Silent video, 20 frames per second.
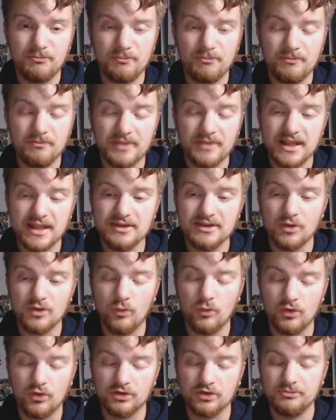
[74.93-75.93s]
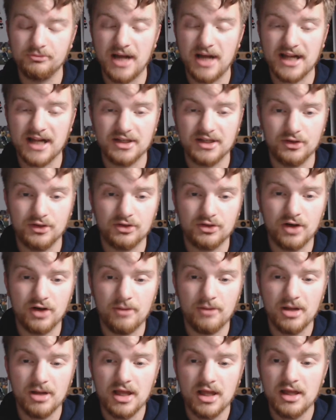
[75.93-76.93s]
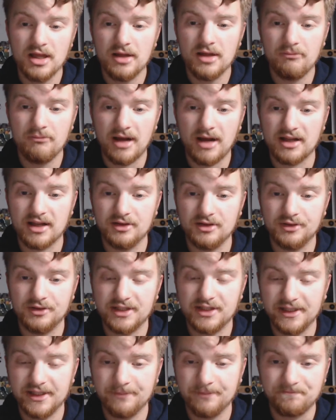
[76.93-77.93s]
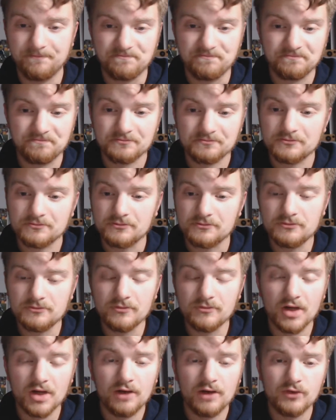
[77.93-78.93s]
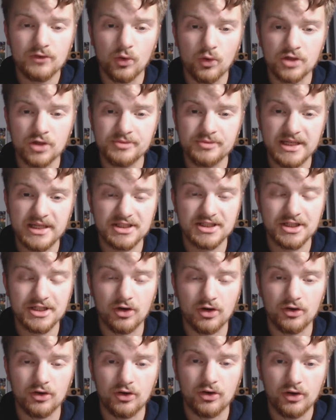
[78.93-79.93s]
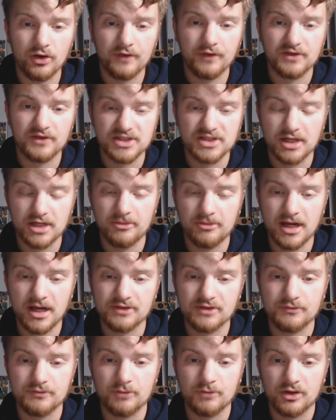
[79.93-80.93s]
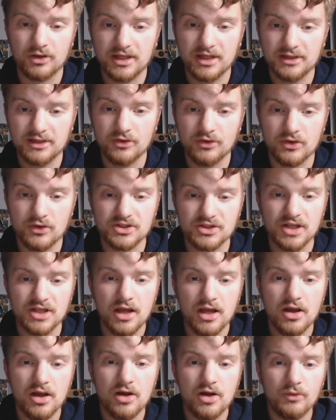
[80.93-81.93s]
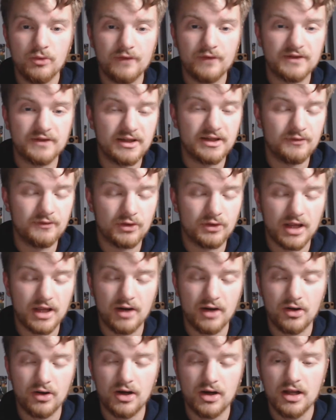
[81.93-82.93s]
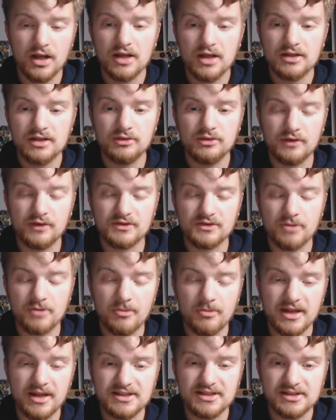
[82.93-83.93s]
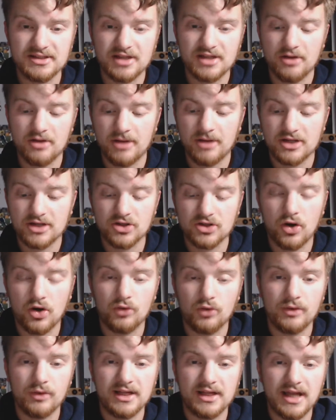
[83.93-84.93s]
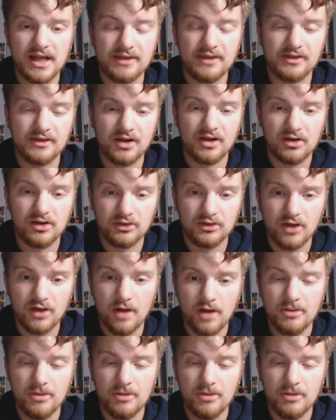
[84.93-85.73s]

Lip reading: in the world back in your club, back in your team. Of course, PSG are hurting for center backs with Marquinhos, with Thiago Silva. You have some amazing center backs already at the club.